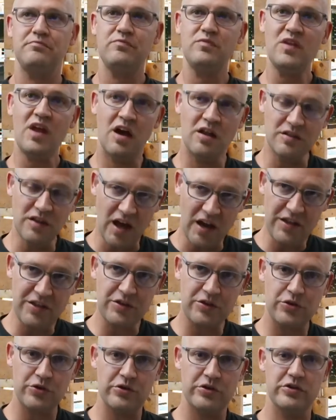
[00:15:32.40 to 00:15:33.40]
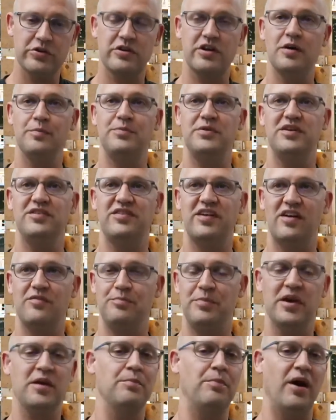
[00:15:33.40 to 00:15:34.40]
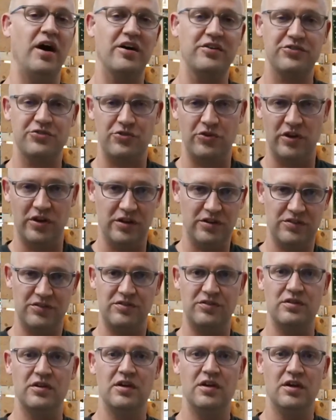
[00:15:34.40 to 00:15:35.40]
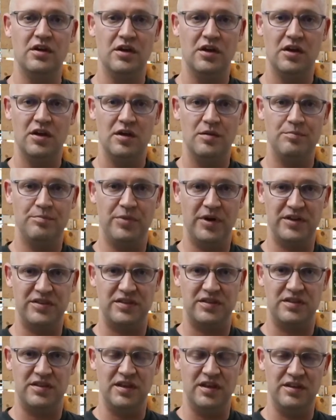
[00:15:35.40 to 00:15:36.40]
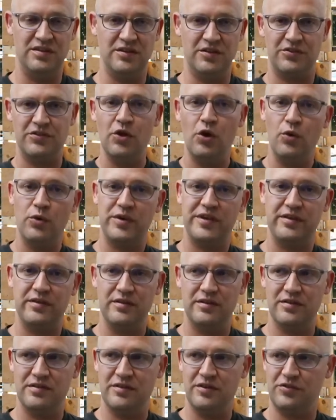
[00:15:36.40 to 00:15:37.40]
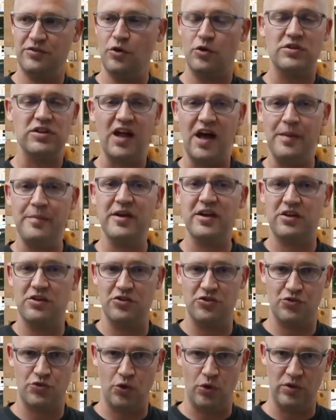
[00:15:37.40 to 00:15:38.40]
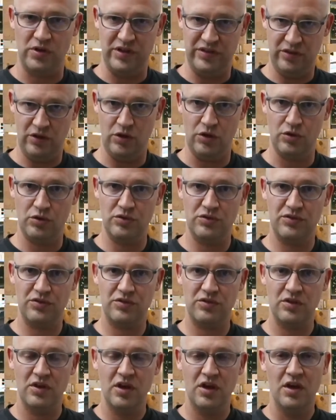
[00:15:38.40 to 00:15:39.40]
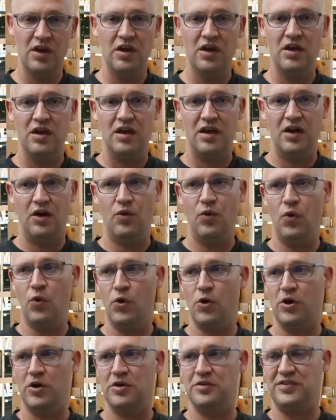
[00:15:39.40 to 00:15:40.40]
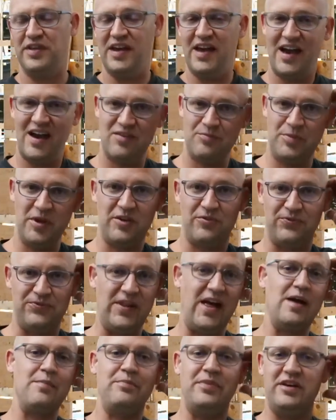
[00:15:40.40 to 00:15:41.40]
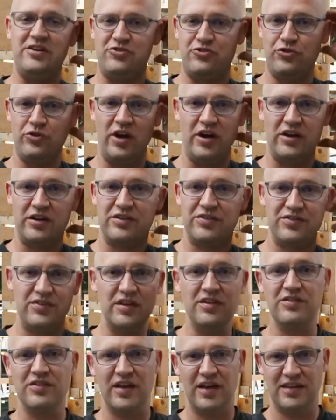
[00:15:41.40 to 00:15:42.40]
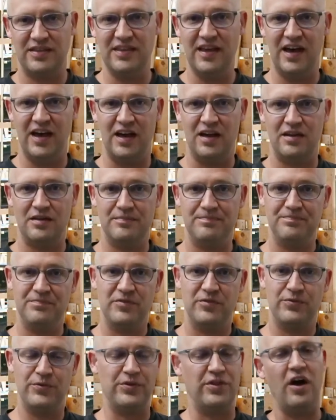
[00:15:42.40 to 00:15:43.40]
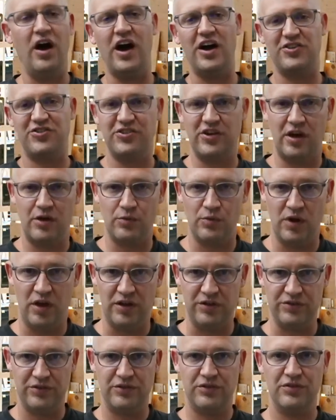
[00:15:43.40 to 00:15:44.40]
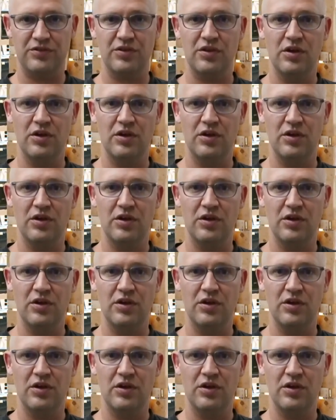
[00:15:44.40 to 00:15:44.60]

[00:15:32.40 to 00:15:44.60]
A lot of the courier companies have big box trucks, but there's no climate control in those. Or they have big flatbed trucks, things like that, for the hotshot runs.